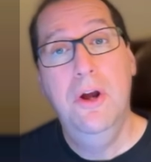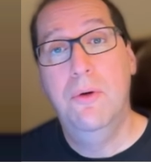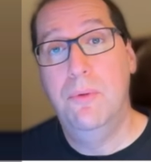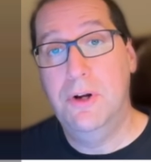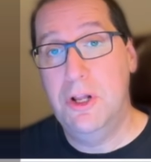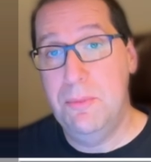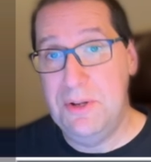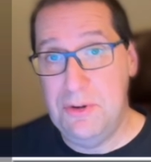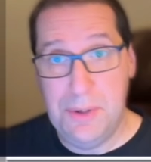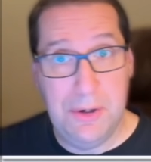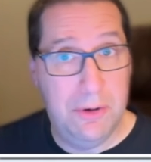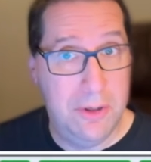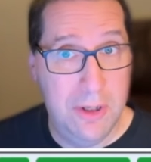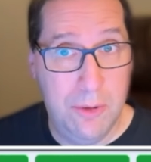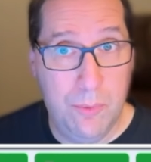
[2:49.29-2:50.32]
We're going to be doing
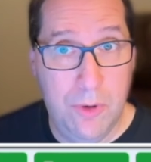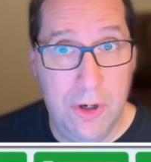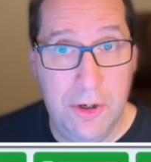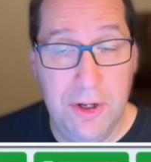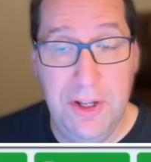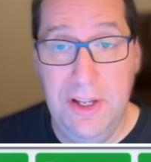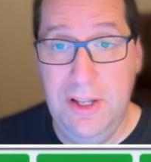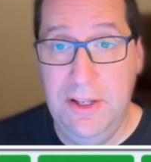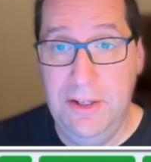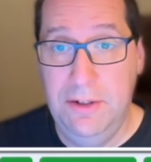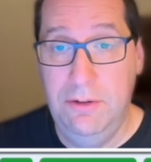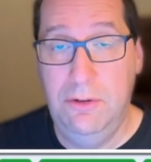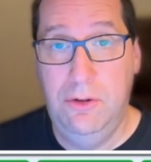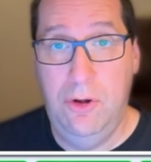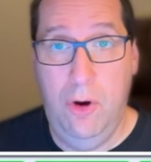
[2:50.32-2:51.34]
all our work
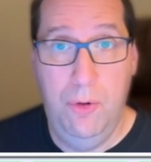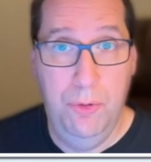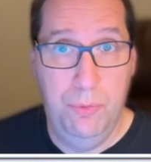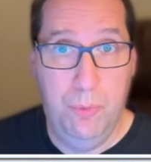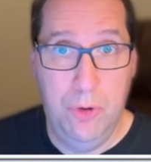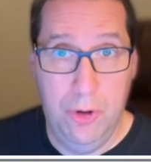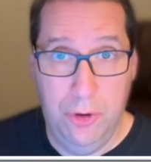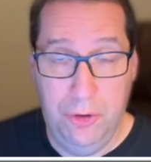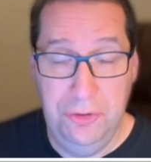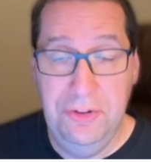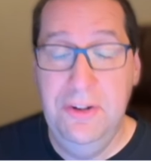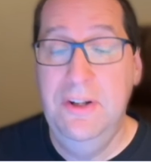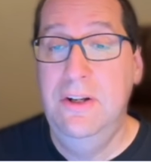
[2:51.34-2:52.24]
in Code World,